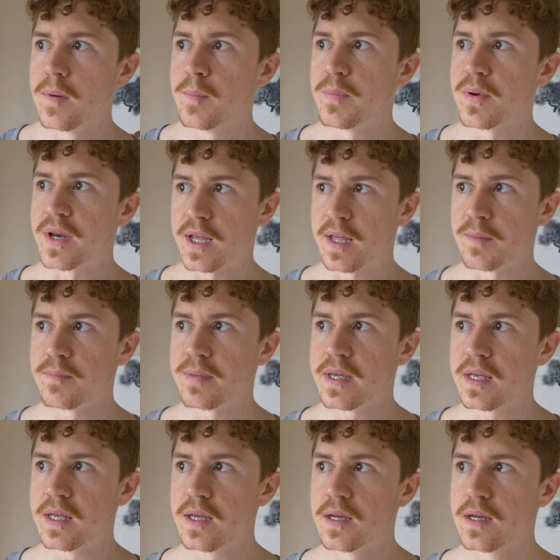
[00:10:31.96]
but it can
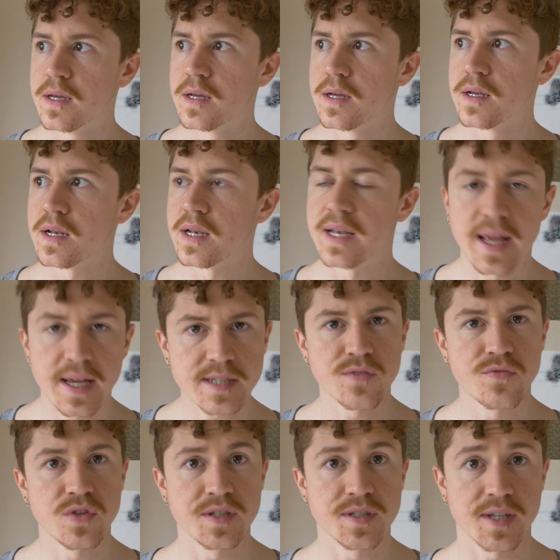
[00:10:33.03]
be less
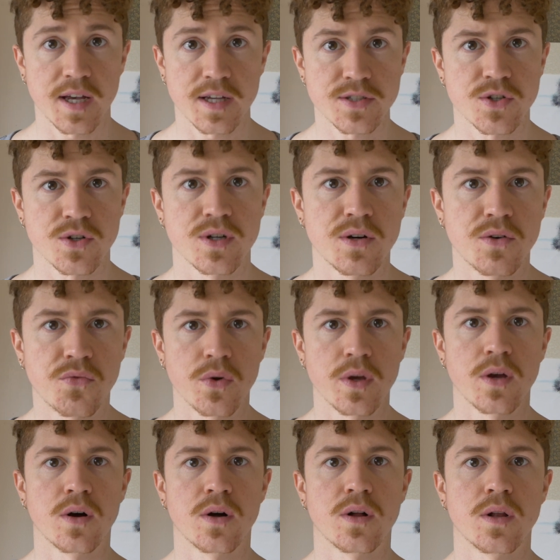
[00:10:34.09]
of a disaster if
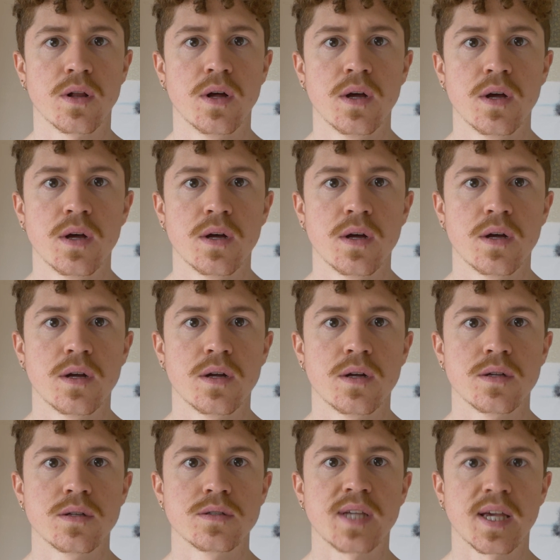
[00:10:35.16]
we all
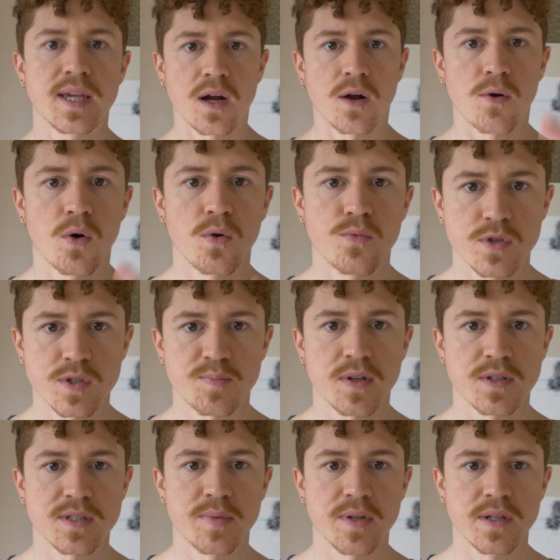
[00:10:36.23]
take our own
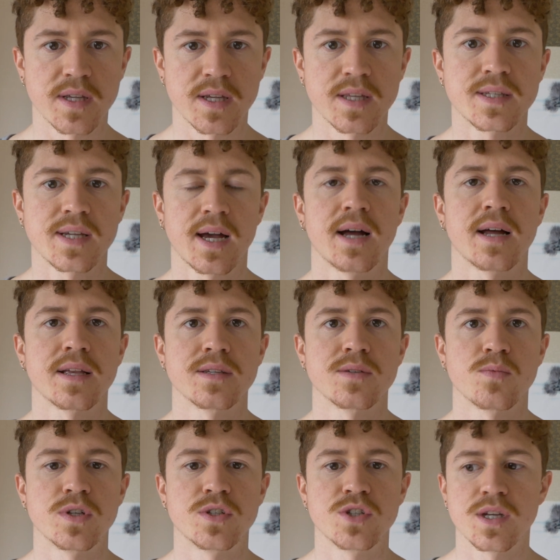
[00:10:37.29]
responsibility into hand,
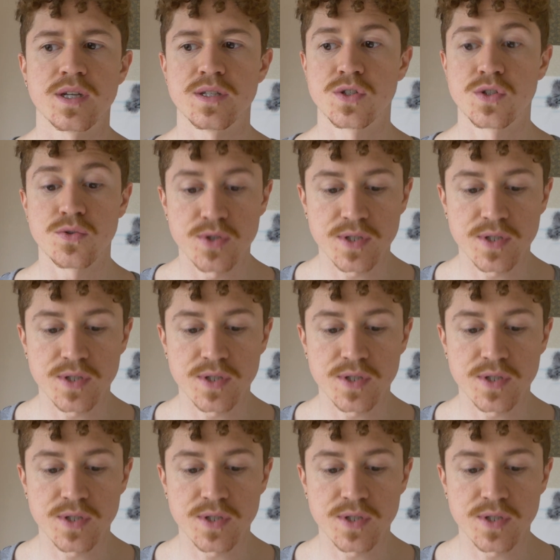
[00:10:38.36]
which is to